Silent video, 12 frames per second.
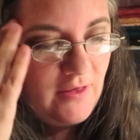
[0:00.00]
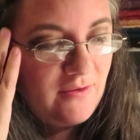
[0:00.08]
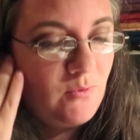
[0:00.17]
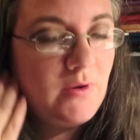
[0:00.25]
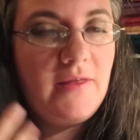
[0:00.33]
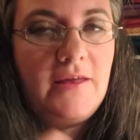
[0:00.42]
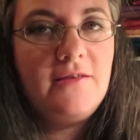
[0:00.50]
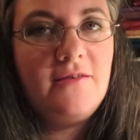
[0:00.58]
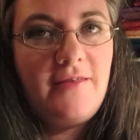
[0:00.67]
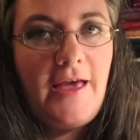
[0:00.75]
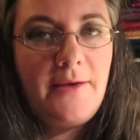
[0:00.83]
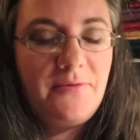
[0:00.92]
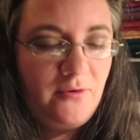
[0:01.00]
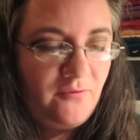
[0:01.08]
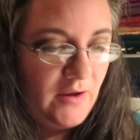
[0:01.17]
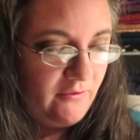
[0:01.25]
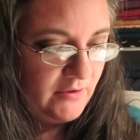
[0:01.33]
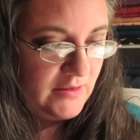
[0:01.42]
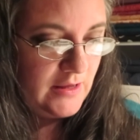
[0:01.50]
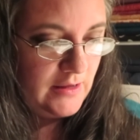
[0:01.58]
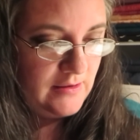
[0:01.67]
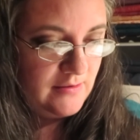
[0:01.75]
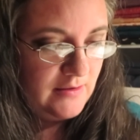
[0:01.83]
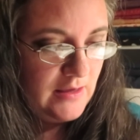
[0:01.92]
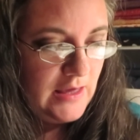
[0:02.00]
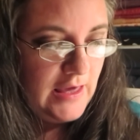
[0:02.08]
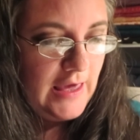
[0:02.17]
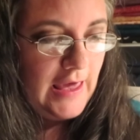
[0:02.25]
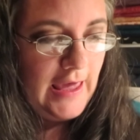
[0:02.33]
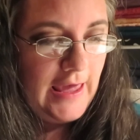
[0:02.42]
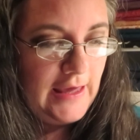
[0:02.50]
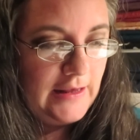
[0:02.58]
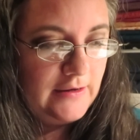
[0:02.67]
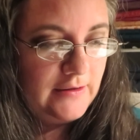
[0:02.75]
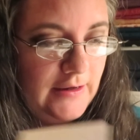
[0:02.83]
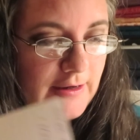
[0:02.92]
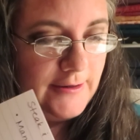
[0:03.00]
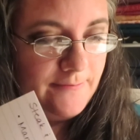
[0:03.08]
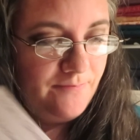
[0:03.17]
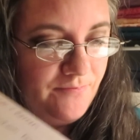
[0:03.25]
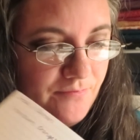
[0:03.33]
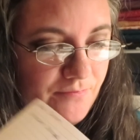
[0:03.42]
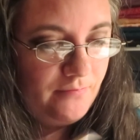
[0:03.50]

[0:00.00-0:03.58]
That's one of the kids' absolute favorite things and um,